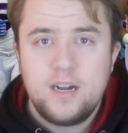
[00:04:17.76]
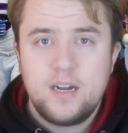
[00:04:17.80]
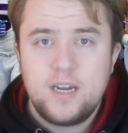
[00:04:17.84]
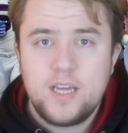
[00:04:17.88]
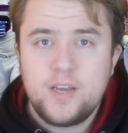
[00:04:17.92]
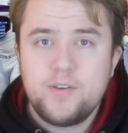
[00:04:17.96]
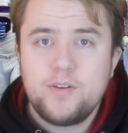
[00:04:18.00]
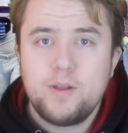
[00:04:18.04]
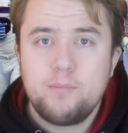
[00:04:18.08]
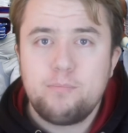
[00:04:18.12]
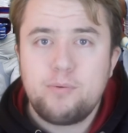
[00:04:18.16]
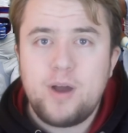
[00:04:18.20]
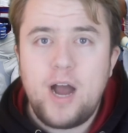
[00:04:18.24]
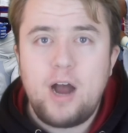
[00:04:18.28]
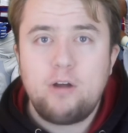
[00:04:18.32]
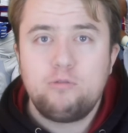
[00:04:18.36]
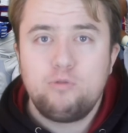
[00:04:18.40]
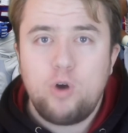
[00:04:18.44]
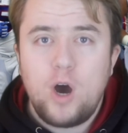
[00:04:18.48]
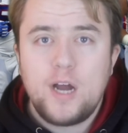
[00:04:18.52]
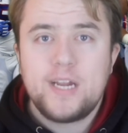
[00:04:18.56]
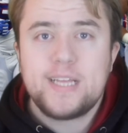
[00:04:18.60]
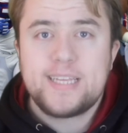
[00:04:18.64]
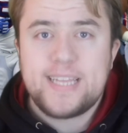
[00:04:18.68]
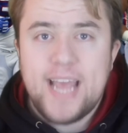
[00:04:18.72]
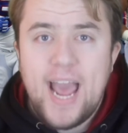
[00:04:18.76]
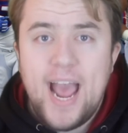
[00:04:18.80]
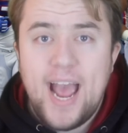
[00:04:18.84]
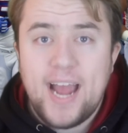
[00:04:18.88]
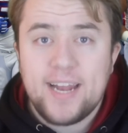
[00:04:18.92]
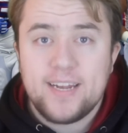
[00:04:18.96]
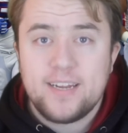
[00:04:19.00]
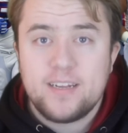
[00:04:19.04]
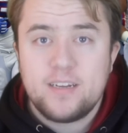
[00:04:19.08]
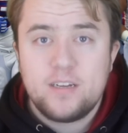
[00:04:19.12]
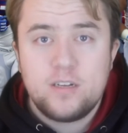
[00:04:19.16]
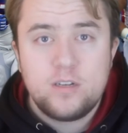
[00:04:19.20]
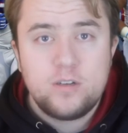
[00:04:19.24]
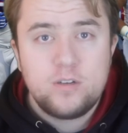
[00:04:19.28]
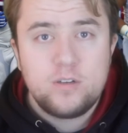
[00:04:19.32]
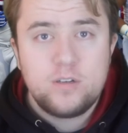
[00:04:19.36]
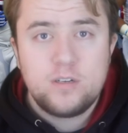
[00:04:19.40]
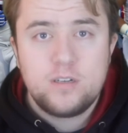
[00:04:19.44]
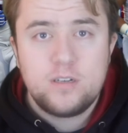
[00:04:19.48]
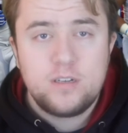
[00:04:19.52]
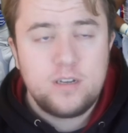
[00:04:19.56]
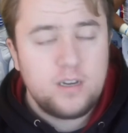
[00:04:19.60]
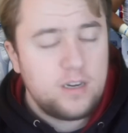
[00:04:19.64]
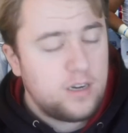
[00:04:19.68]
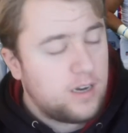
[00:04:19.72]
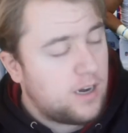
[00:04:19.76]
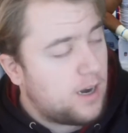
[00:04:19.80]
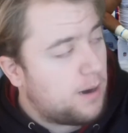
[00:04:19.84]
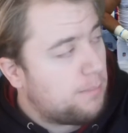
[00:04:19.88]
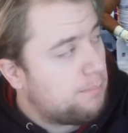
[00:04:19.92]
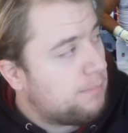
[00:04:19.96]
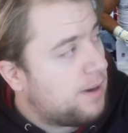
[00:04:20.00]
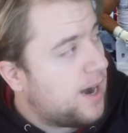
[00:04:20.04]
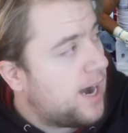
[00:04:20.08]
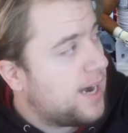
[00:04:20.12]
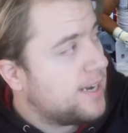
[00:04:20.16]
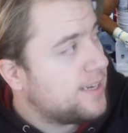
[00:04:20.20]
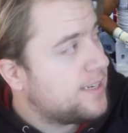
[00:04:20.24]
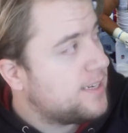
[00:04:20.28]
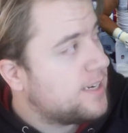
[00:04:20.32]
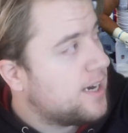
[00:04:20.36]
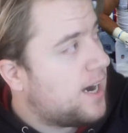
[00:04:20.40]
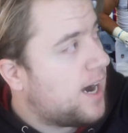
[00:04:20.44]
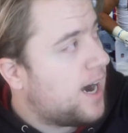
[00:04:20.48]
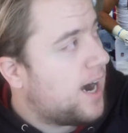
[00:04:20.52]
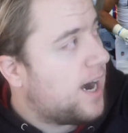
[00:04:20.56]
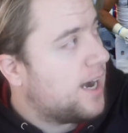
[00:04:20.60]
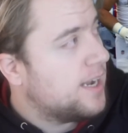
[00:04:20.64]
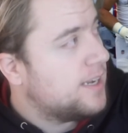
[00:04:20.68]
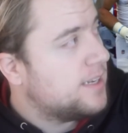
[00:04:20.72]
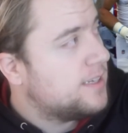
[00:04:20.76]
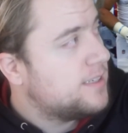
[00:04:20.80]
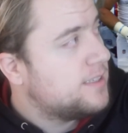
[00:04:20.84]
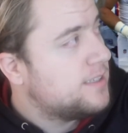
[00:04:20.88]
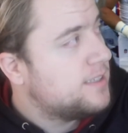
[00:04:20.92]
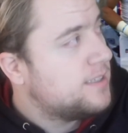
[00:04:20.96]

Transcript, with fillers: Cleveland Brown, what is that? Oh my god.